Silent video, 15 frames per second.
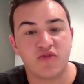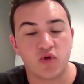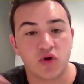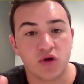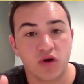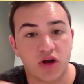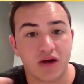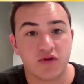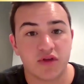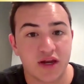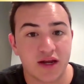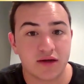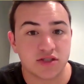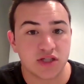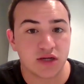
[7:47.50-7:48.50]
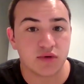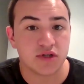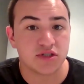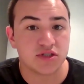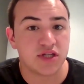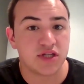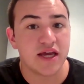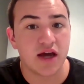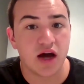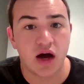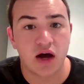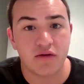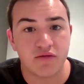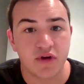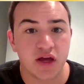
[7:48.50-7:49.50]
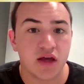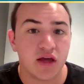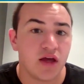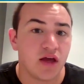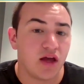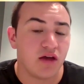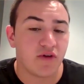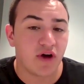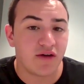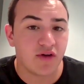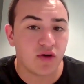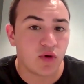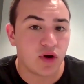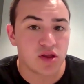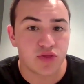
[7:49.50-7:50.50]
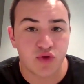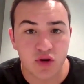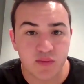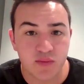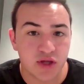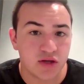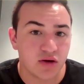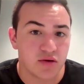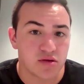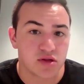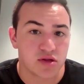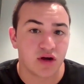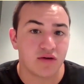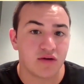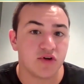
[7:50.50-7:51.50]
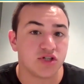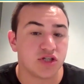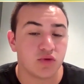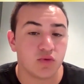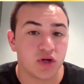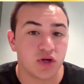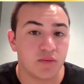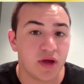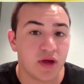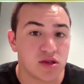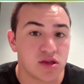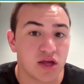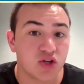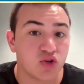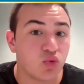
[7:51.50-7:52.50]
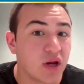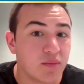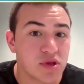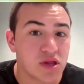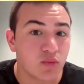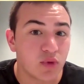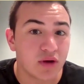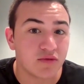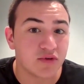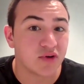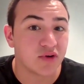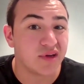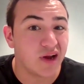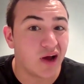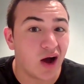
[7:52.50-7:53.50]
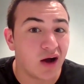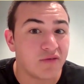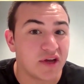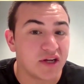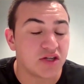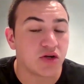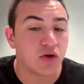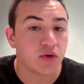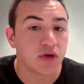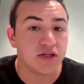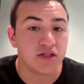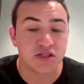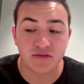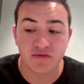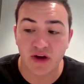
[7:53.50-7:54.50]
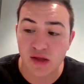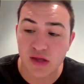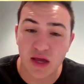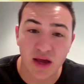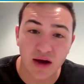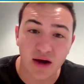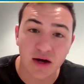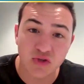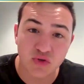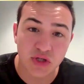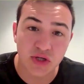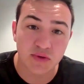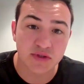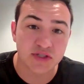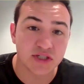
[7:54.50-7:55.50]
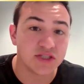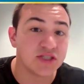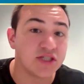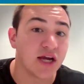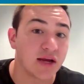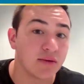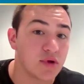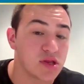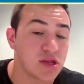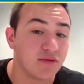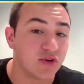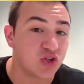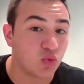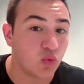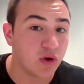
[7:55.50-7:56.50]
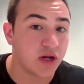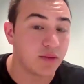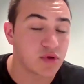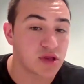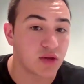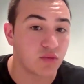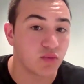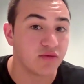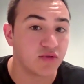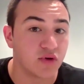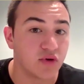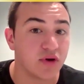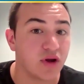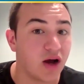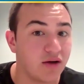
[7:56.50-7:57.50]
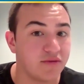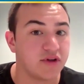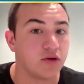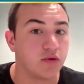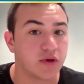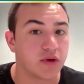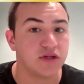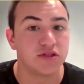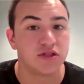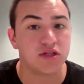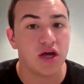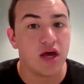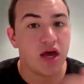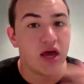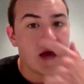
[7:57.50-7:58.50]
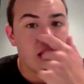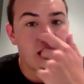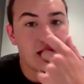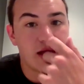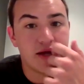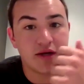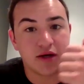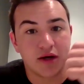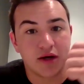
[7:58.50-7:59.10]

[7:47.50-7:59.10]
for covering the downside risk. Take Aave. If Aave wanted $30 million of coverage and they're willing to pay, say, a 20% rate of return in Aave tokens, if I stake 100 USDC, I can receive a 20% rate of return in Aave tokens. And